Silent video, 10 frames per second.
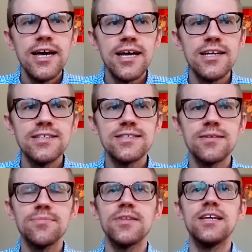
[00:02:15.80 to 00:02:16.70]
It is
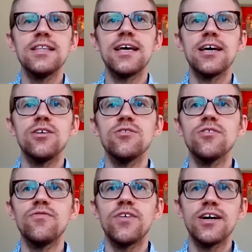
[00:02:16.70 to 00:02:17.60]
something that
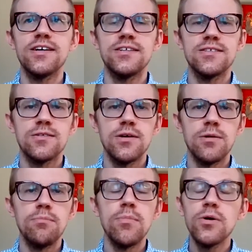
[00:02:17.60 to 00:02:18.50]
unifies
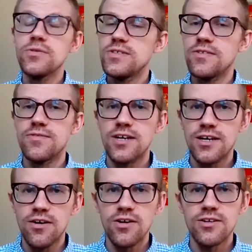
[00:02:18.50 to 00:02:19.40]
most, if
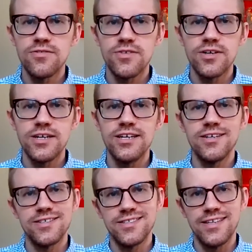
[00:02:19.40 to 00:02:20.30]
not all, of our
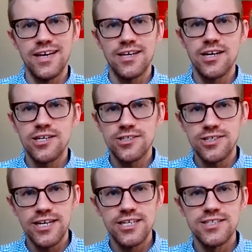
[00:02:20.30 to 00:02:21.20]
ELCA
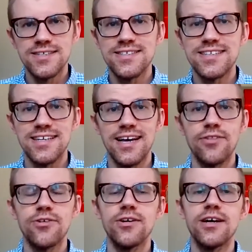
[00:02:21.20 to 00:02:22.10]
congregations
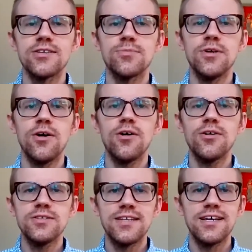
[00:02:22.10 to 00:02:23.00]
together as we
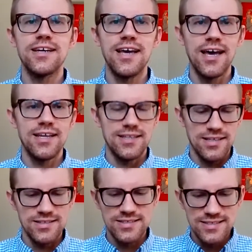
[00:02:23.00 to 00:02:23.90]
all dedicate
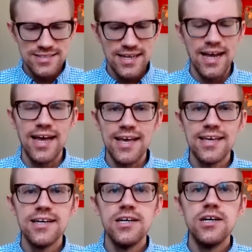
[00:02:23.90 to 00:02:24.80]
this day